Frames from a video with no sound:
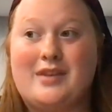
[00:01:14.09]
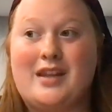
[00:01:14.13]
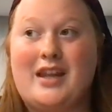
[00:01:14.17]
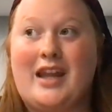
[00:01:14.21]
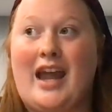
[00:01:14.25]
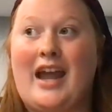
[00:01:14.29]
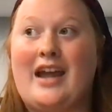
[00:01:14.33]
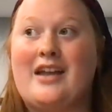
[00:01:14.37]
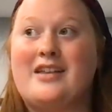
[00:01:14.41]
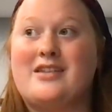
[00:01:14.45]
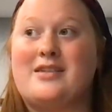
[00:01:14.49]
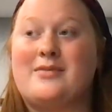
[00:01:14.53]

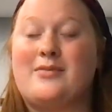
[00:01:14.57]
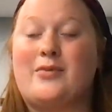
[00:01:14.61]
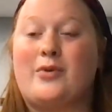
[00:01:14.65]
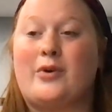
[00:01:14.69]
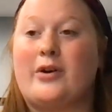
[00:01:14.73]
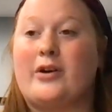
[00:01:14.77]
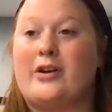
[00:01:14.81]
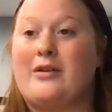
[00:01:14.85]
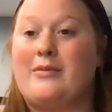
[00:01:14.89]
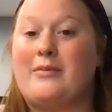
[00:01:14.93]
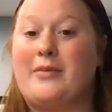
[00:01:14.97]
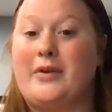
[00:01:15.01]
gain some
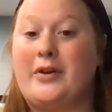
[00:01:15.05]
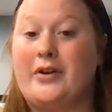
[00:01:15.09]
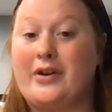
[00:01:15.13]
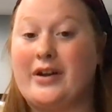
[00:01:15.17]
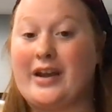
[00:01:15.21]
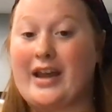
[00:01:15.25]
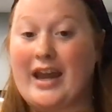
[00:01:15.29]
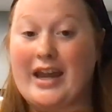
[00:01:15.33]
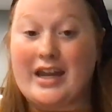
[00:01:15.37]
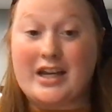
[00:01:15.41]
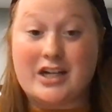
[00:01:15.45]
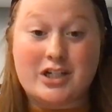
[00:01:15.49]
more
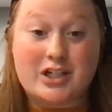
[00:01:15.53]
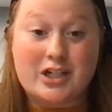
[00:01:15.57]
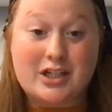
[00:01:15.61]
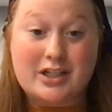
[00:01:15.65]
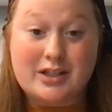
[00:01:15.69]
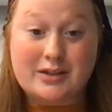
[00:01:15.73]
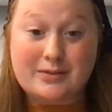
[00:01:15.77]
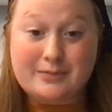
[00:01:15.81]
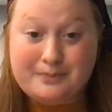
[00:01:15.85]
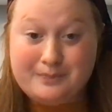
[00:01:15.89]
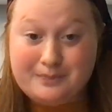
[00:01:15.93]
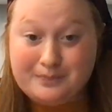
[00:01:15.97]

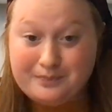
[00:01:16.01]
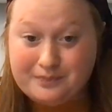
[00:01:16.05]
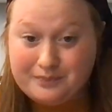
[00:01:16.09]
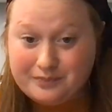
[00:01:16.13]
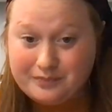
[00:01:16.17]
communication